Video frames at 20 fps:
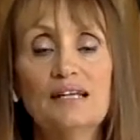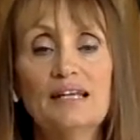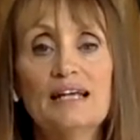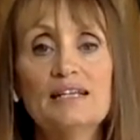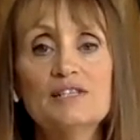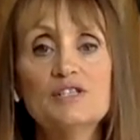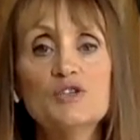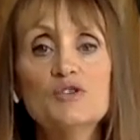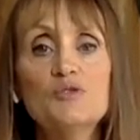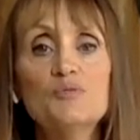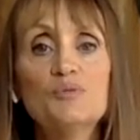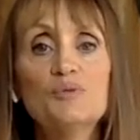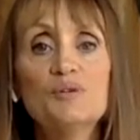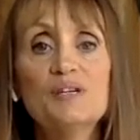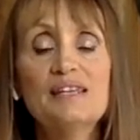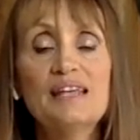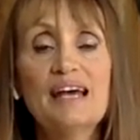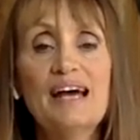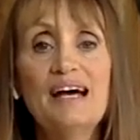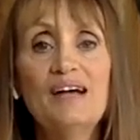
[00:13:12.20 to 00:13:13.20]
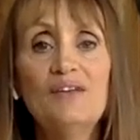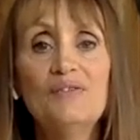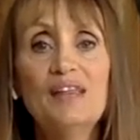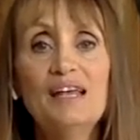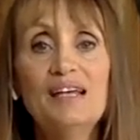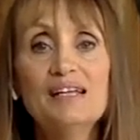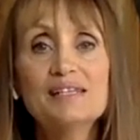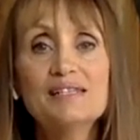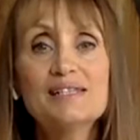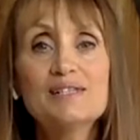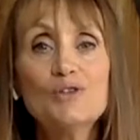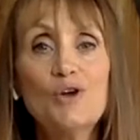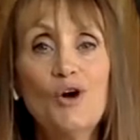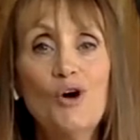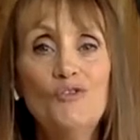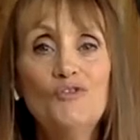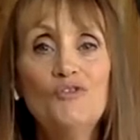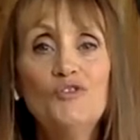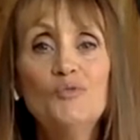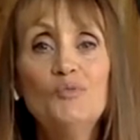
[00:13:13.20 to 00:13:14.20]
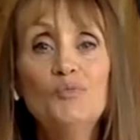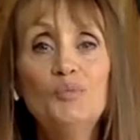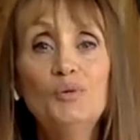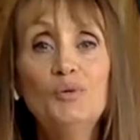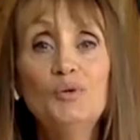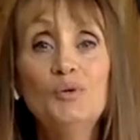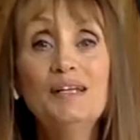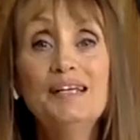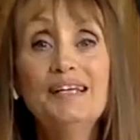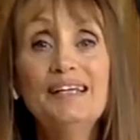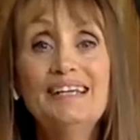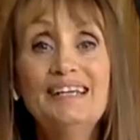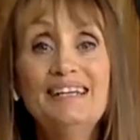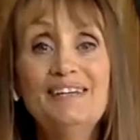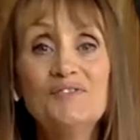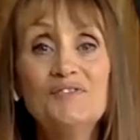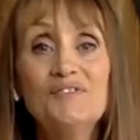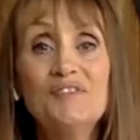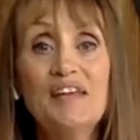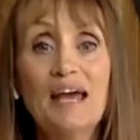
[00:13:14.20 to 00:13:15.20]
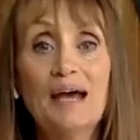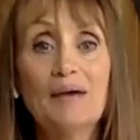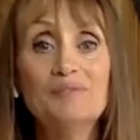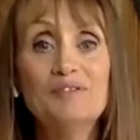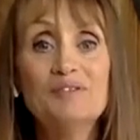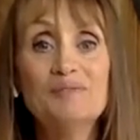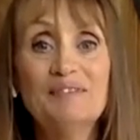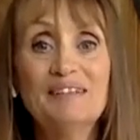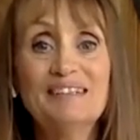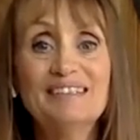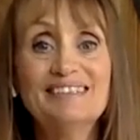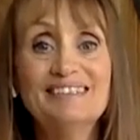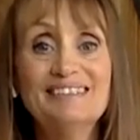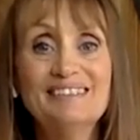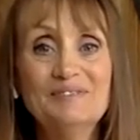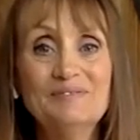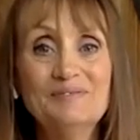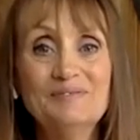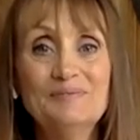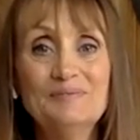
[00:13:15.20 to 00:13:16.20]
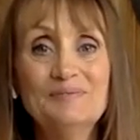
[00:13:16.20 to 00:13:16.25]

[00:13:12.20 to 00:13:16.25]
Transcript: And as you breathe out, that soft pulling in of the abdomen.